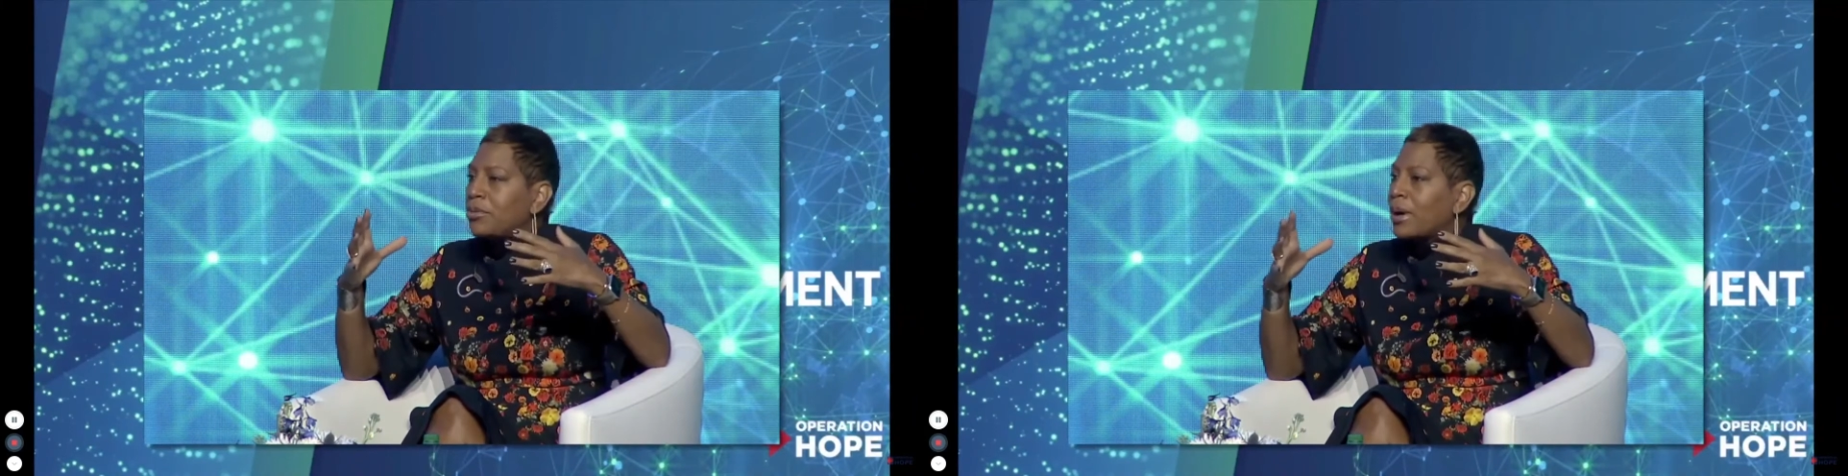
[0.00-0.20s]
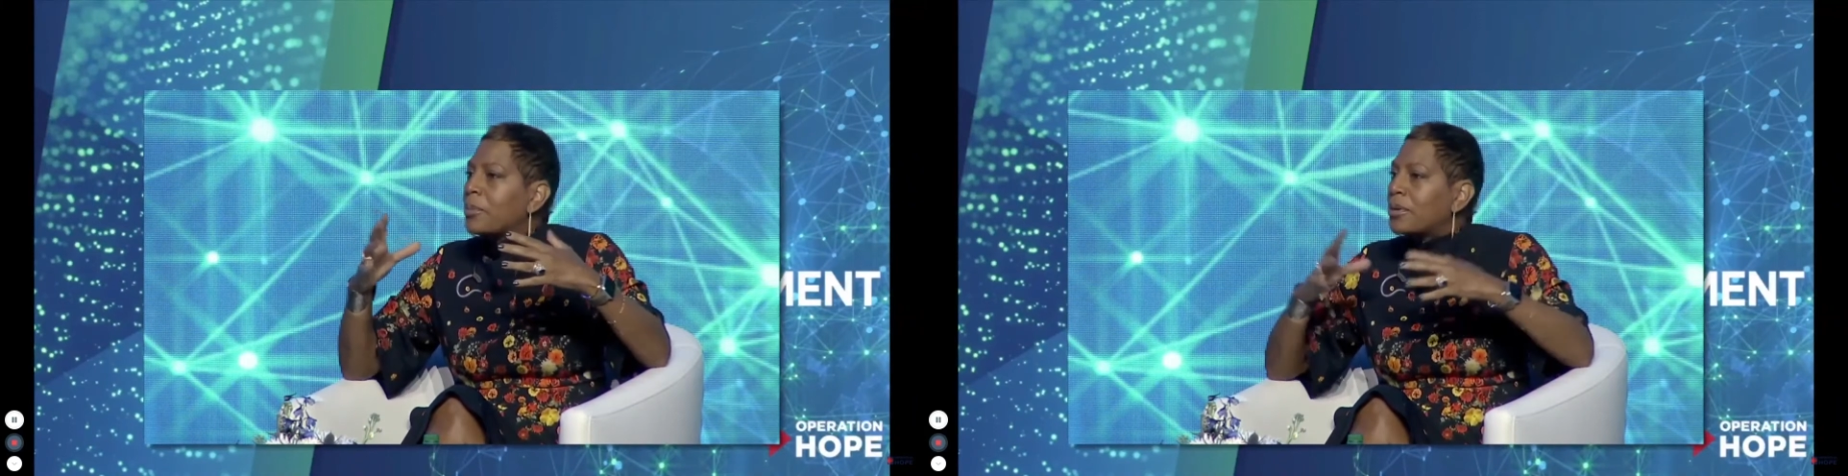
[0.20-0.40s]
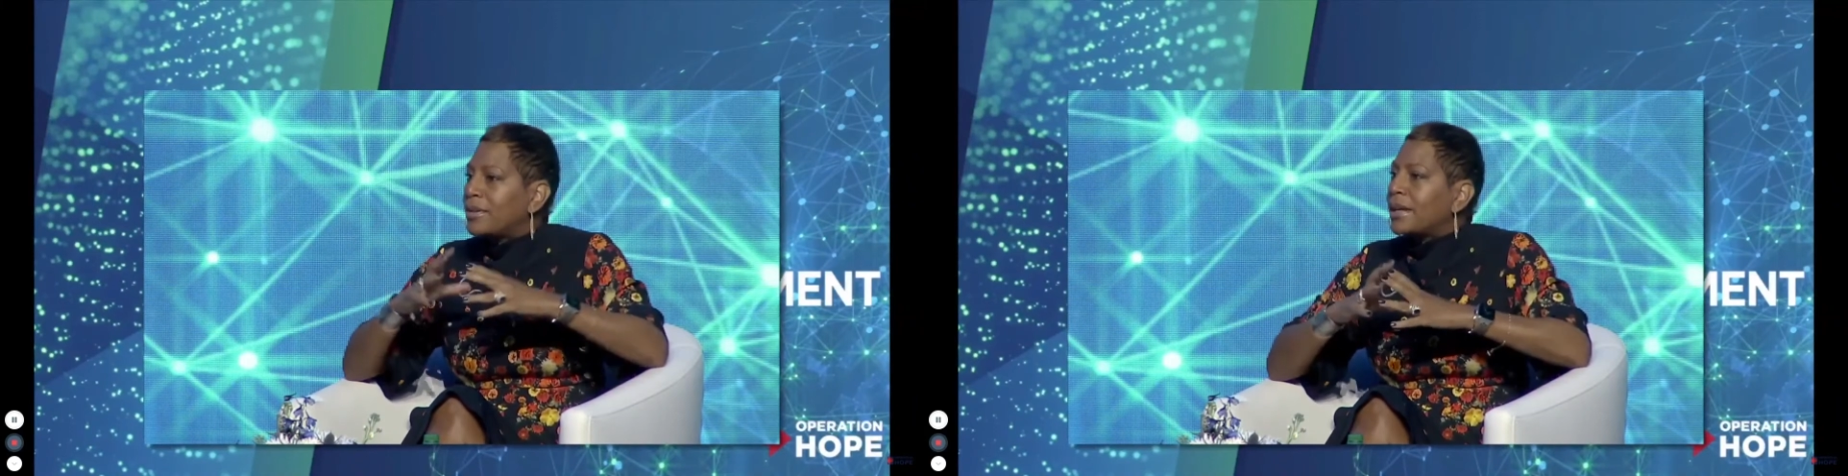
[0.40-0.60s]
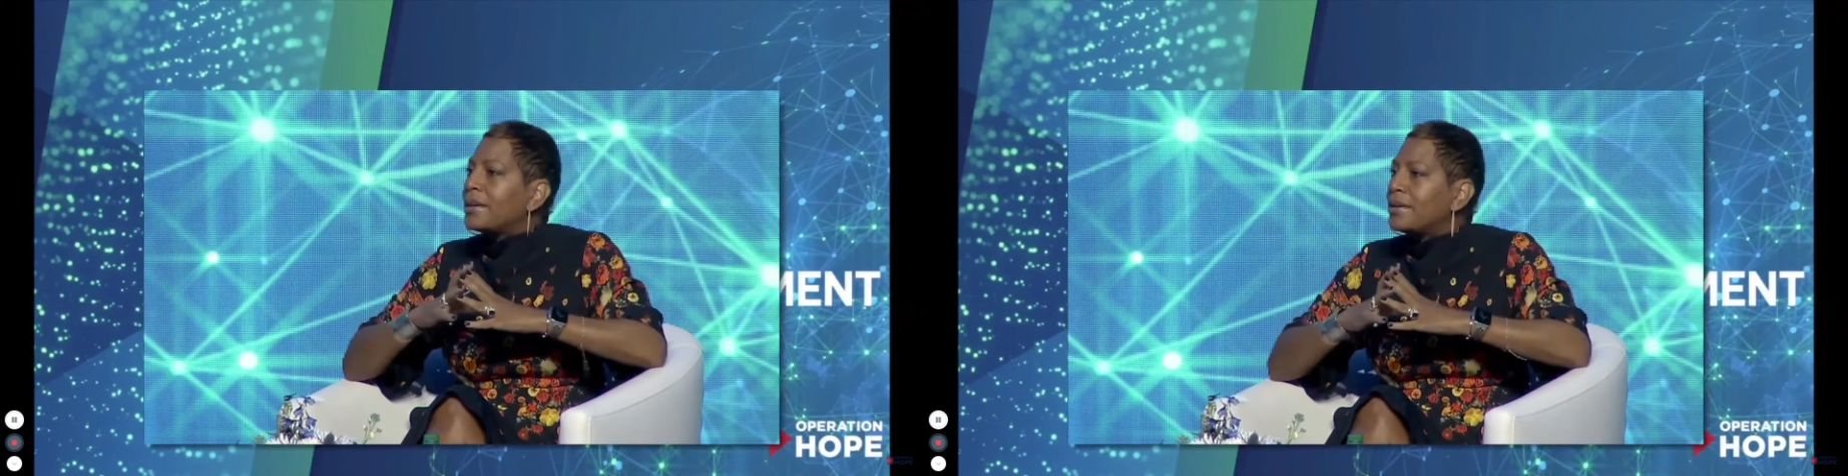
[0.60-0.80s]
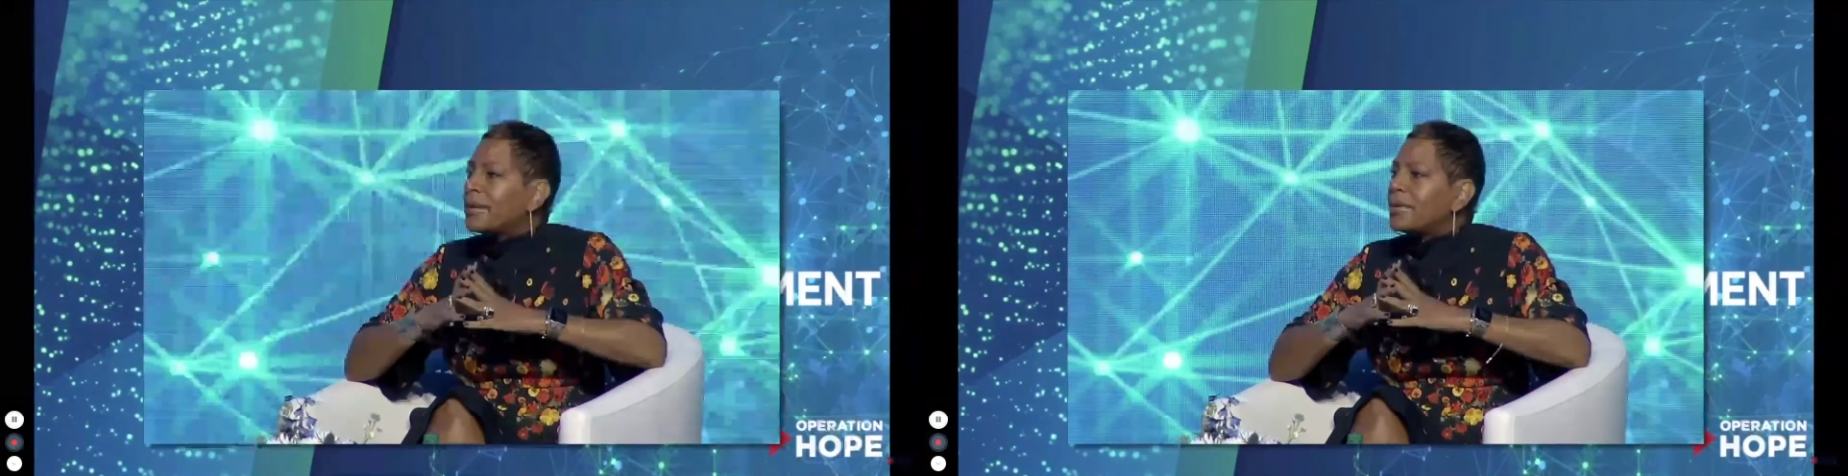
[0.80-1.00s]

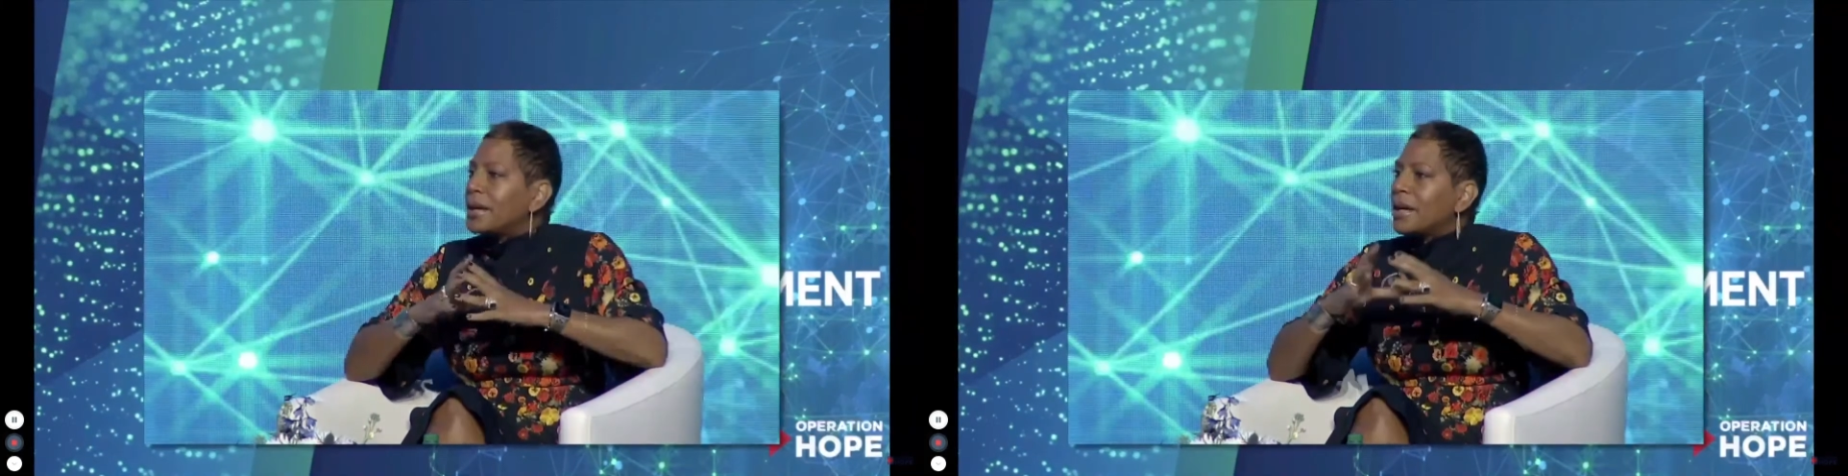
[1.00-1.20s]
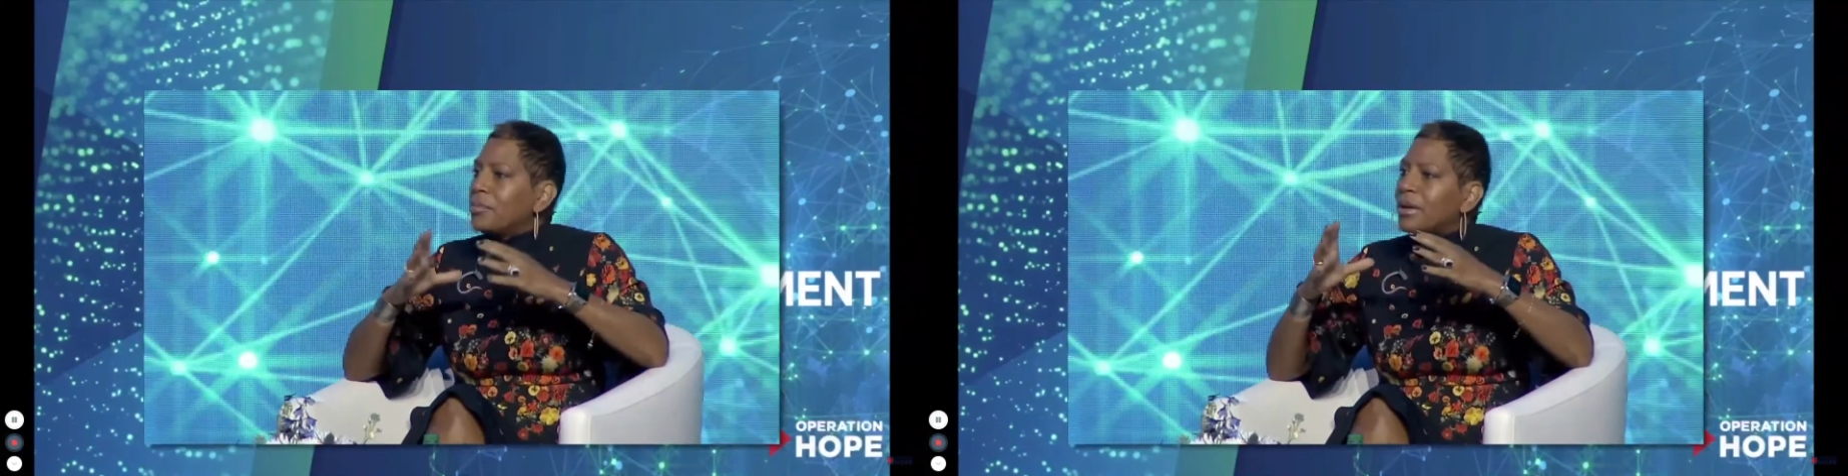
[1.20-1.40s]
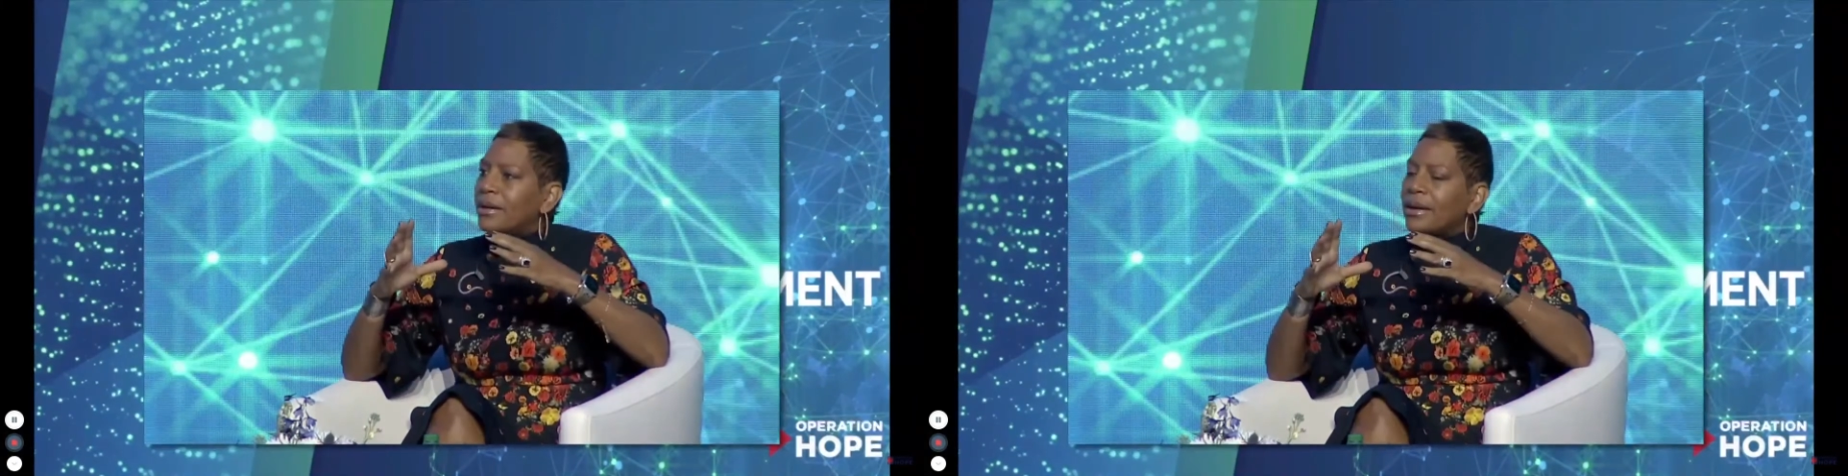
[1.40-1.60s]
representative. But